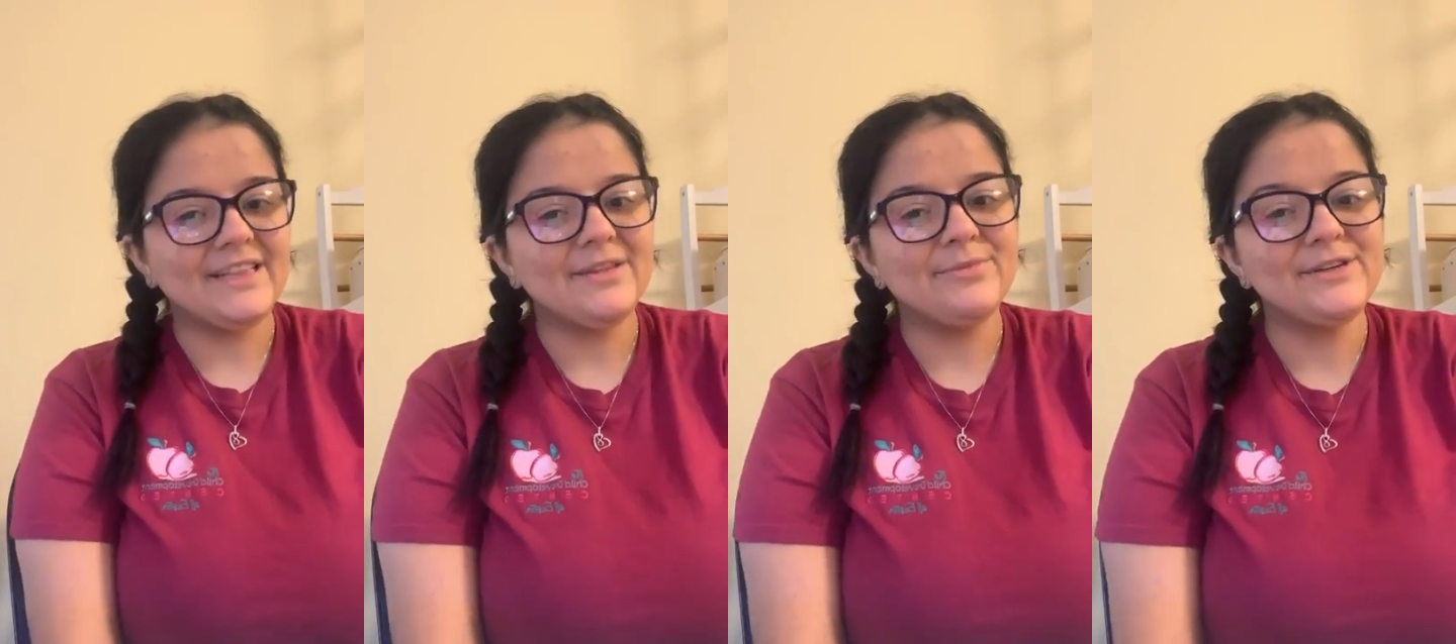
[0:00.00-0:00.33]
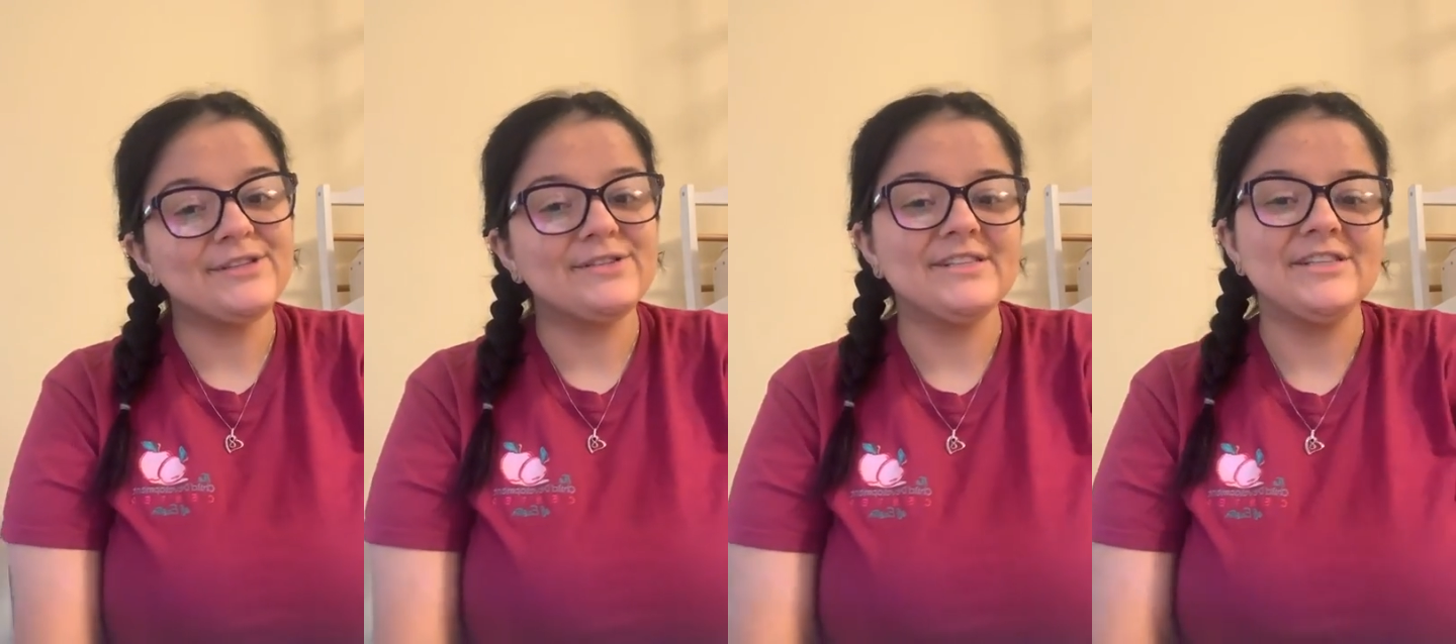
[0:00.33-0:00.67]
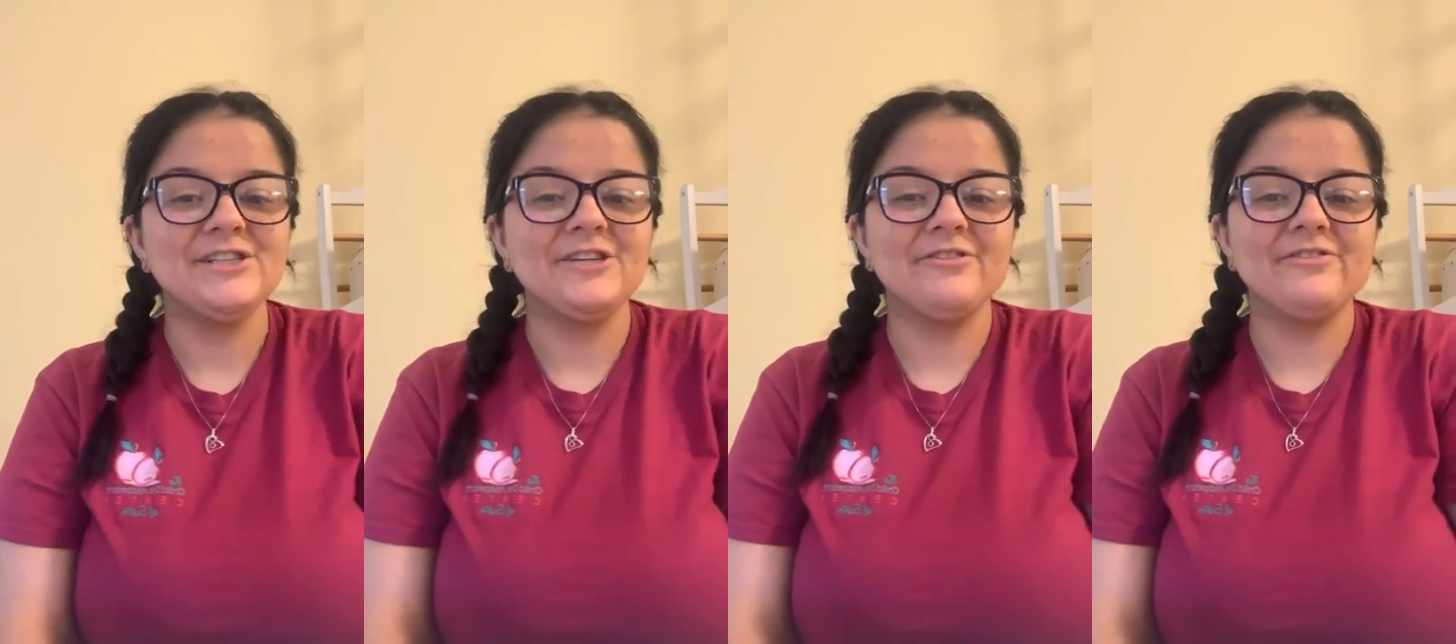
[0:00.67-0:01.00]
the preschool
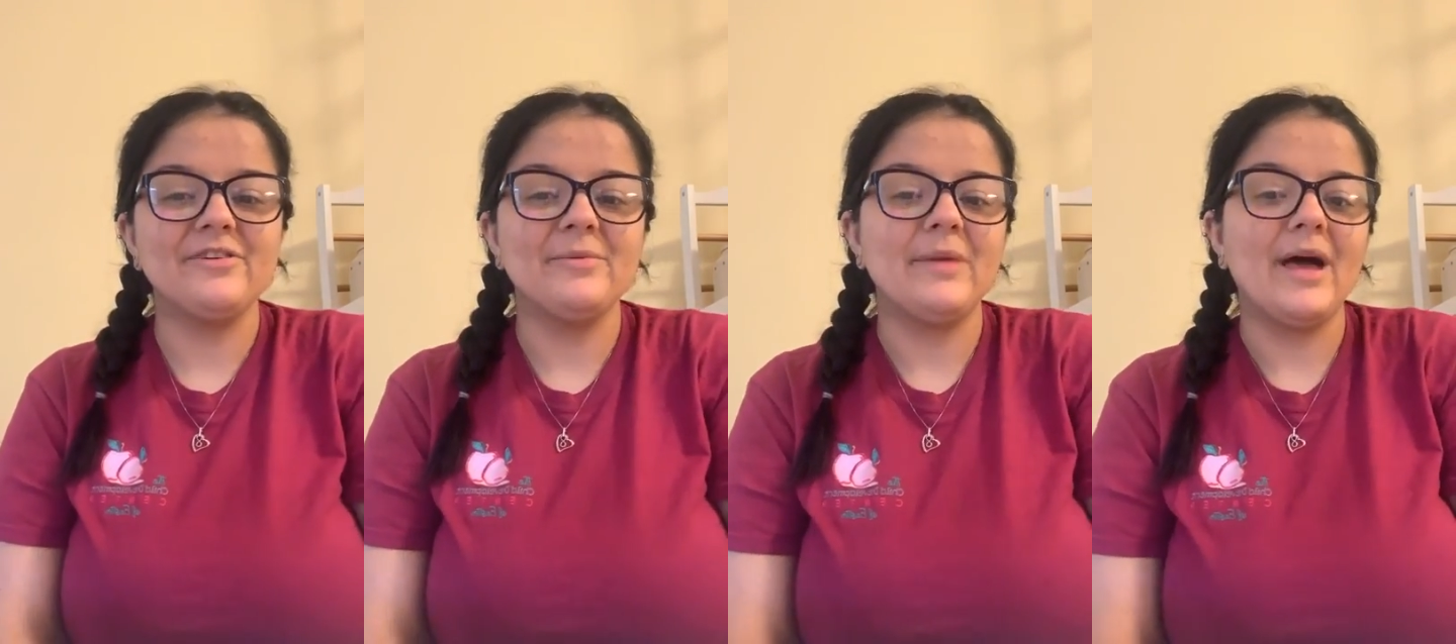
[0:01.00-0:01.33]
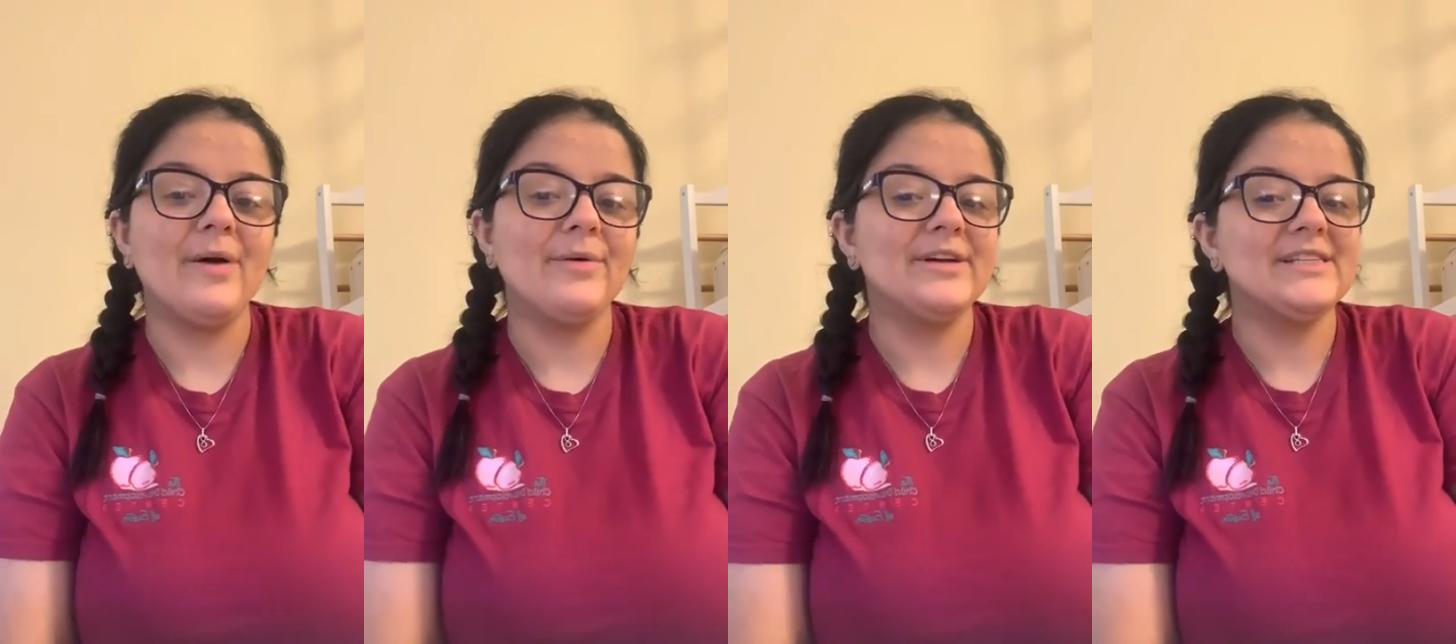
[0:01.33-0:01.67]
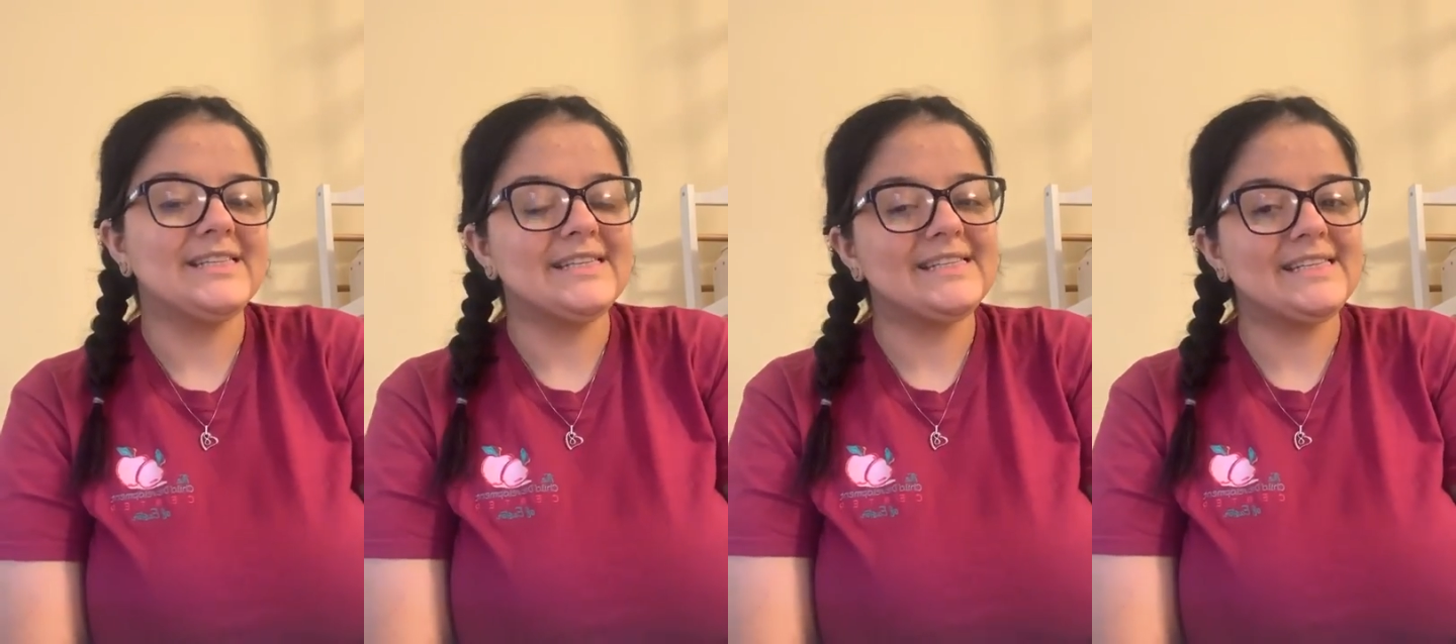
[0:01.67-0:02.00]
teacher from our
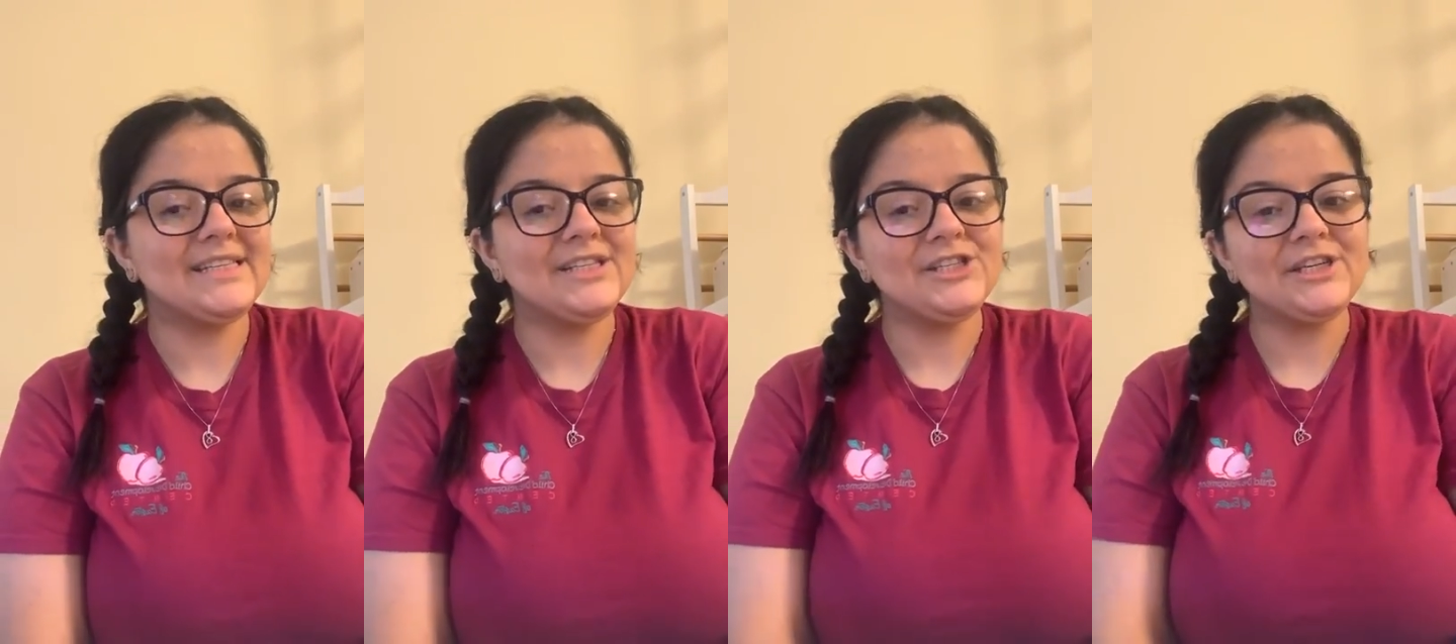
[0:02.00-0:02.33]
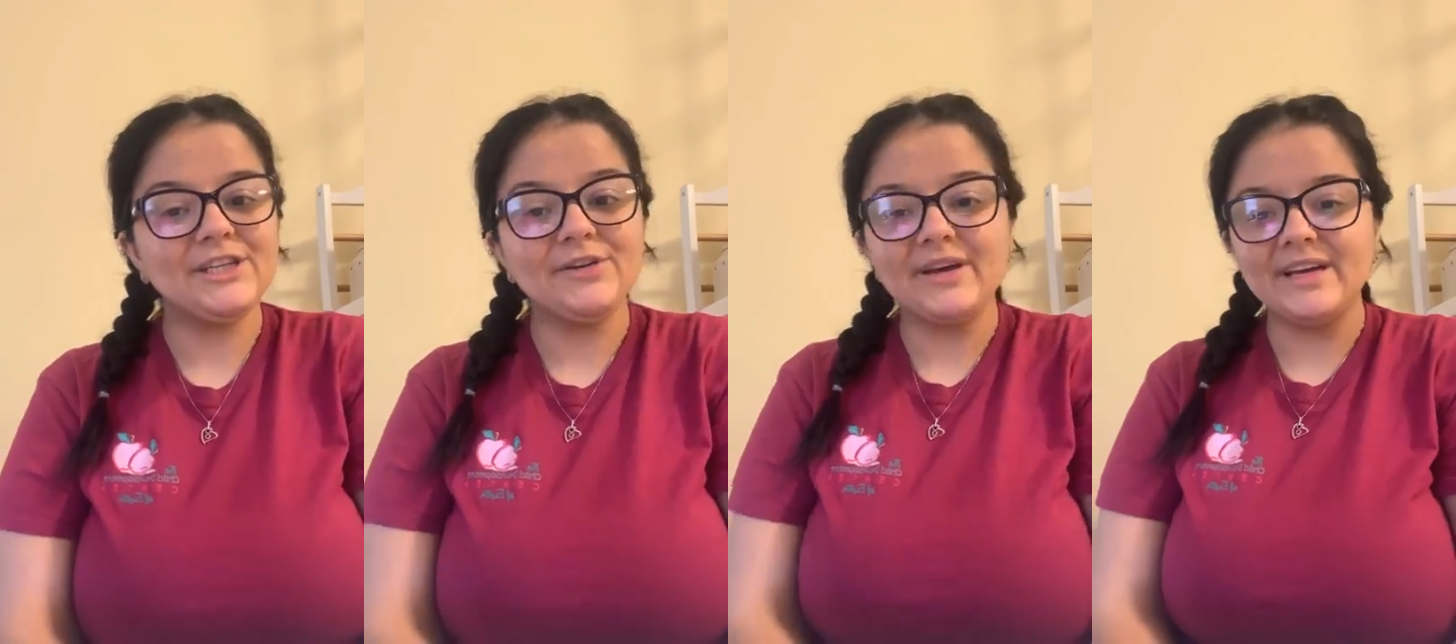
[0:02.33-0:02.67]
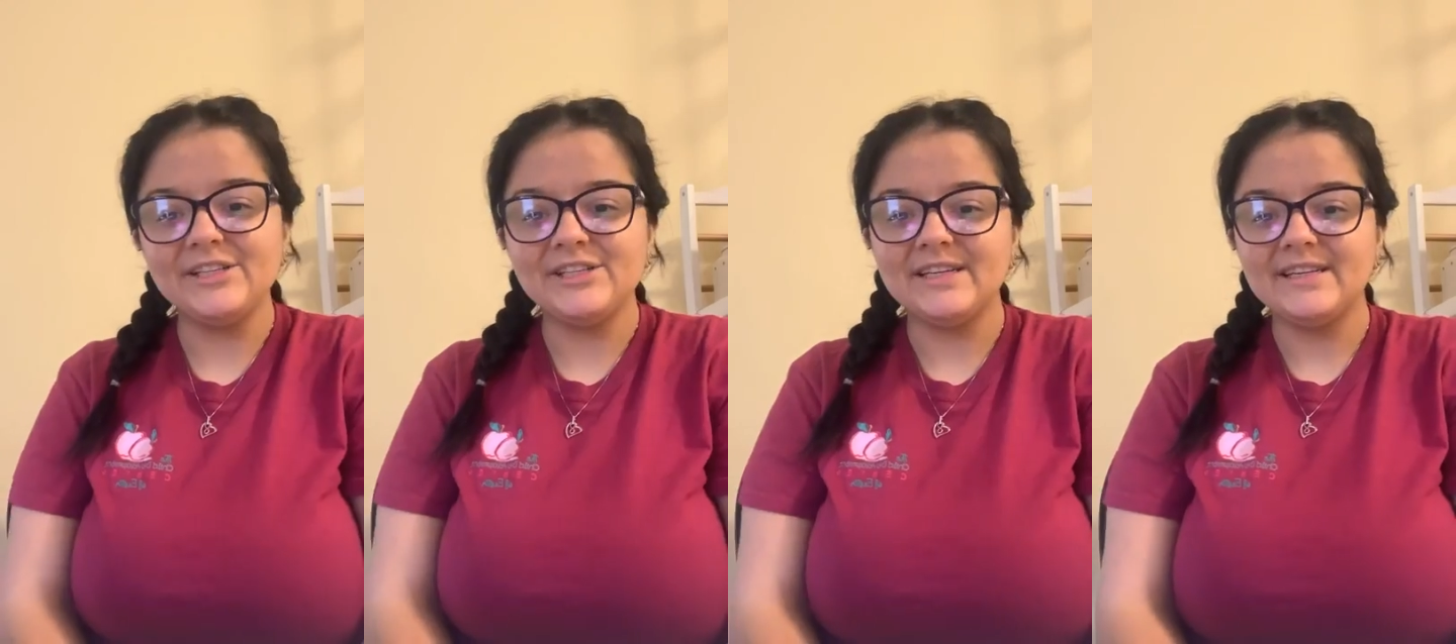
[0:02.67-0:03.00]
16th Street
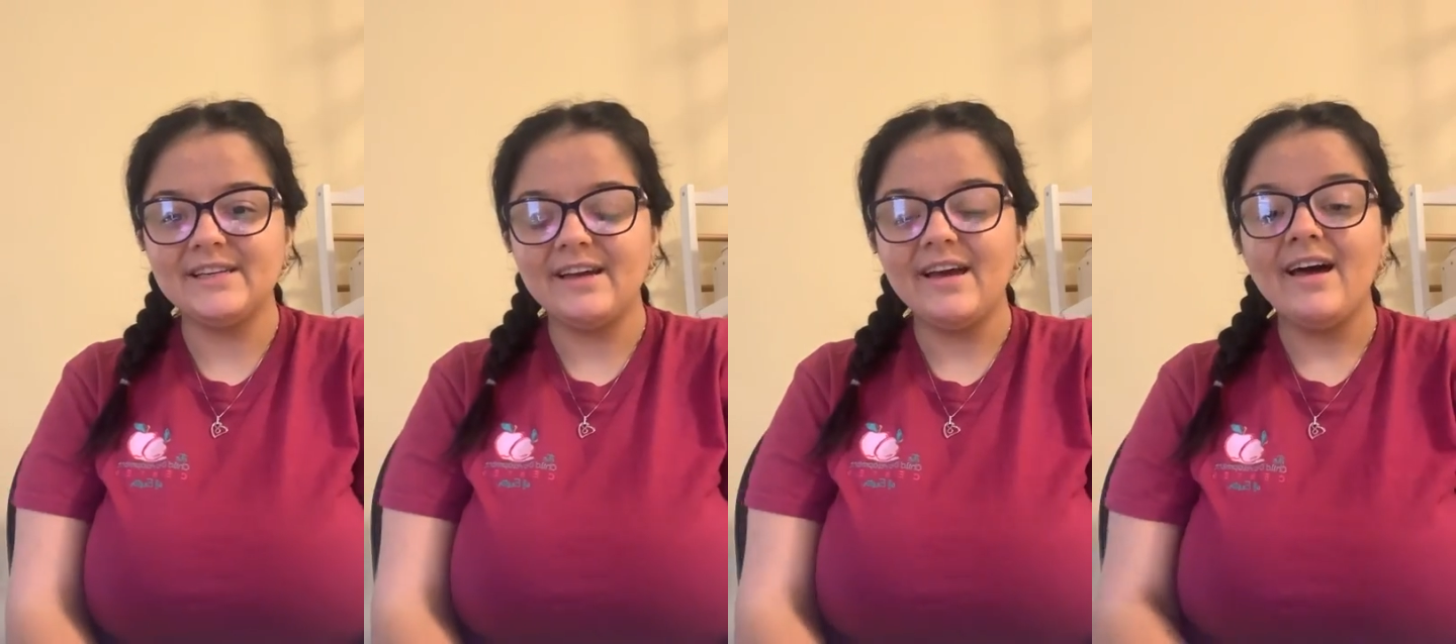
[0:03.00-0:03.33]
location.